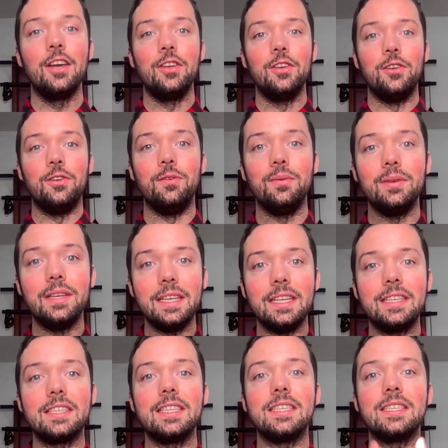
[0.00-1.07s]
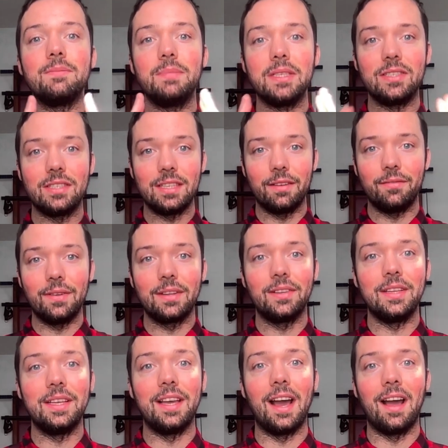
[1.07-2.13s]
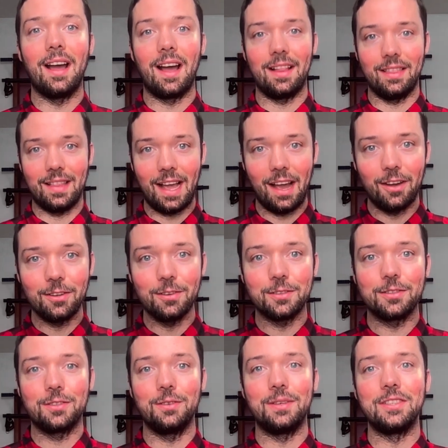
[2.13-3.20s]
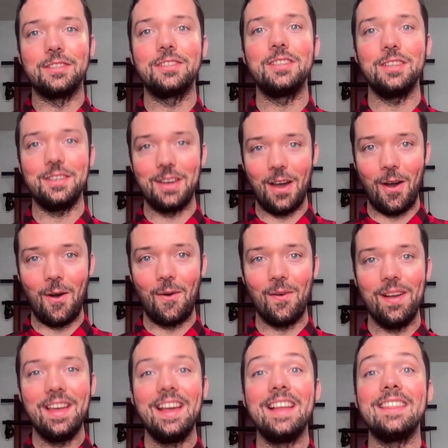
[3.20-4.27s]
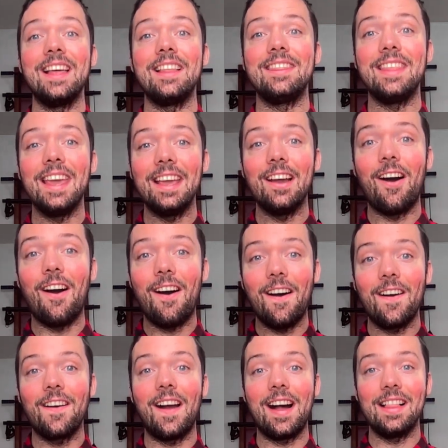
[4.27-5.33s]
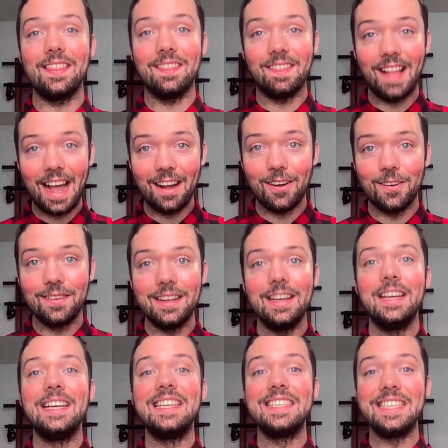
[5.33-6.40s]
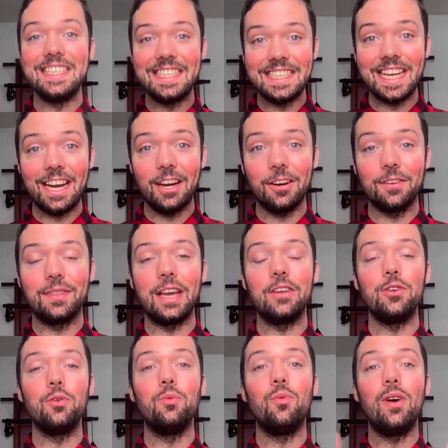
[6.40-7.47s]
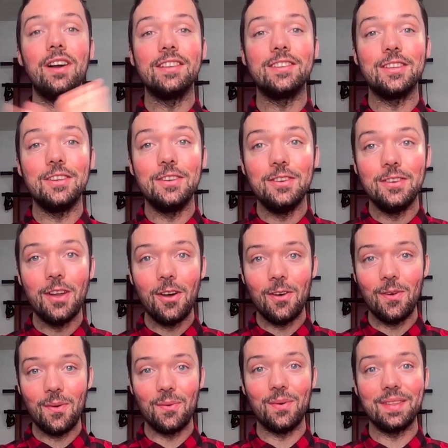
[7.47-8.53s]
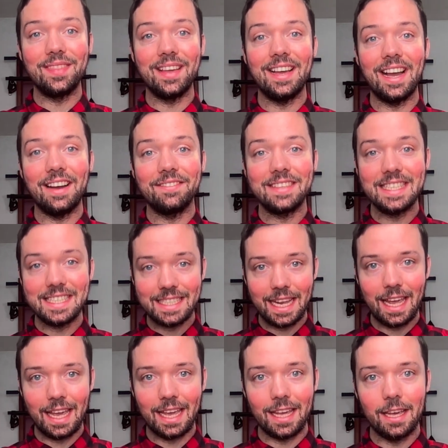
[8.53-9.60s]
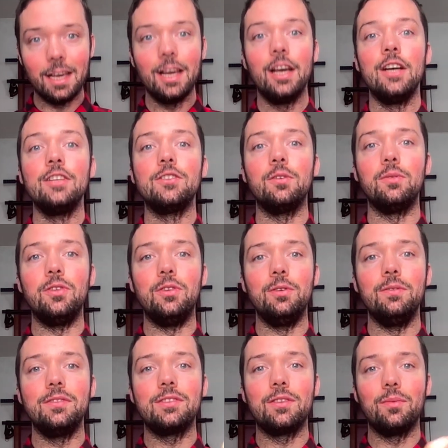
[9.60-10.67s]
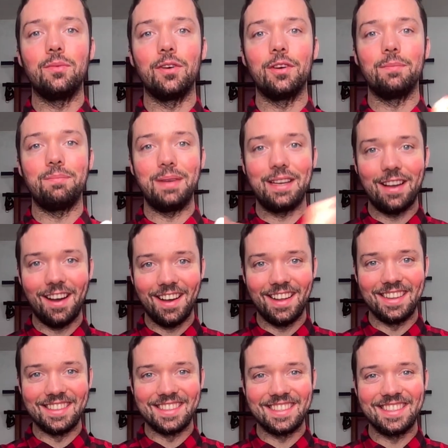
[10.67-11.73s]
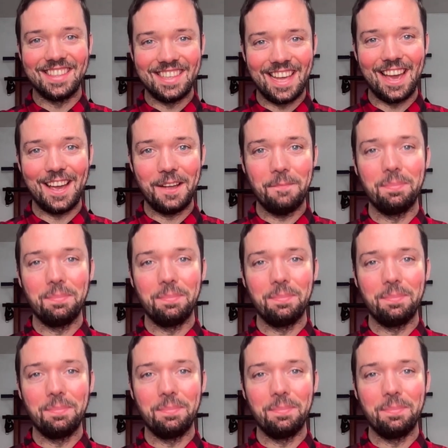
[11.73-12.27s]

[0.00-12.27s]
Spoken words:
You need to specifically allow your students to know that they are allowed to share, that you want to know what they have to say. So use the word because, yeah?